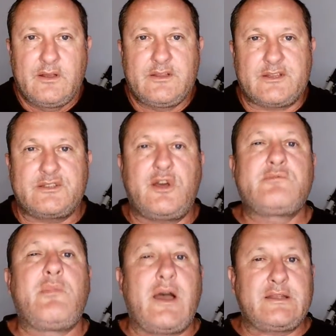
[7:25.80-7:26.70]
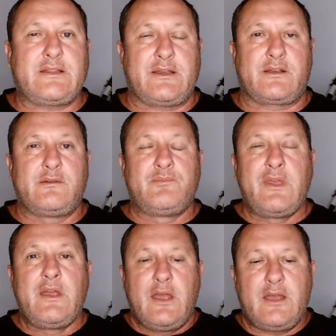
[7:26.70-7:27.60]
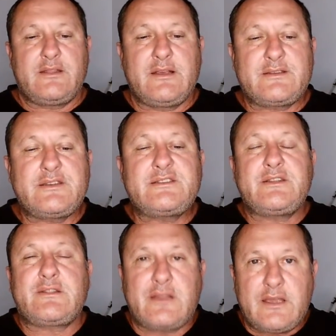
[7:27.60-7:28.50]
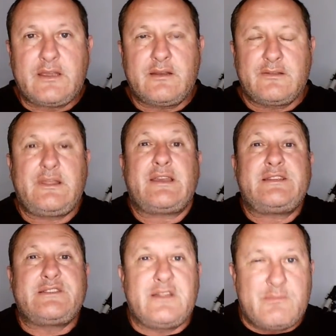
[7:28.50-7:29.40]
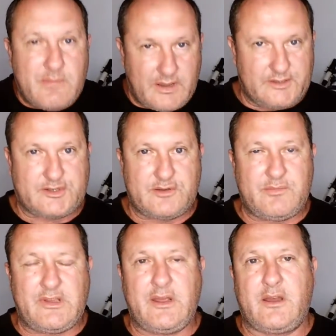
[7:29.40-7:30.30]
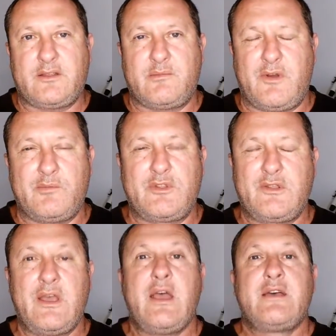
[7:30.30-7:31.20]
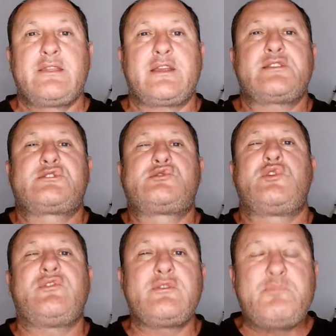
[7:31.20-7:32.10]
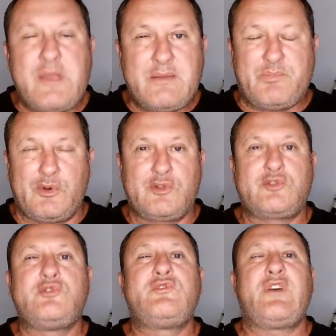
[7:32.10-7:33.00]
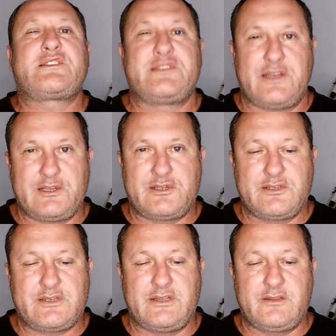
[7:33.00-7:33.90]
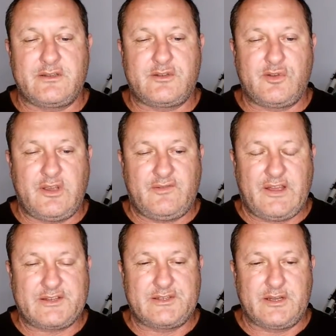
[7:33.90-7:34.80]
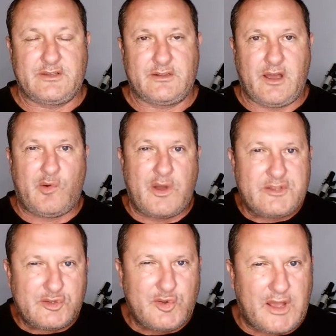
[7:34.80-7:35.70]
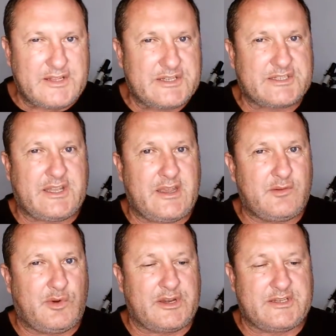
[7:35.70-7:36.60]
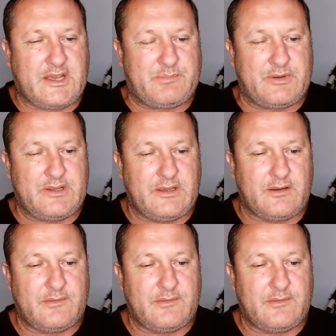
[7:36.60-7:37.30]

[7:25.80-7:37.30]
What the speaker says: This is not my take. And this is the take that is in the mainstream media at the moment, that has driven people to vaccination centers to get vaccinated. I want you to understand what is happening here.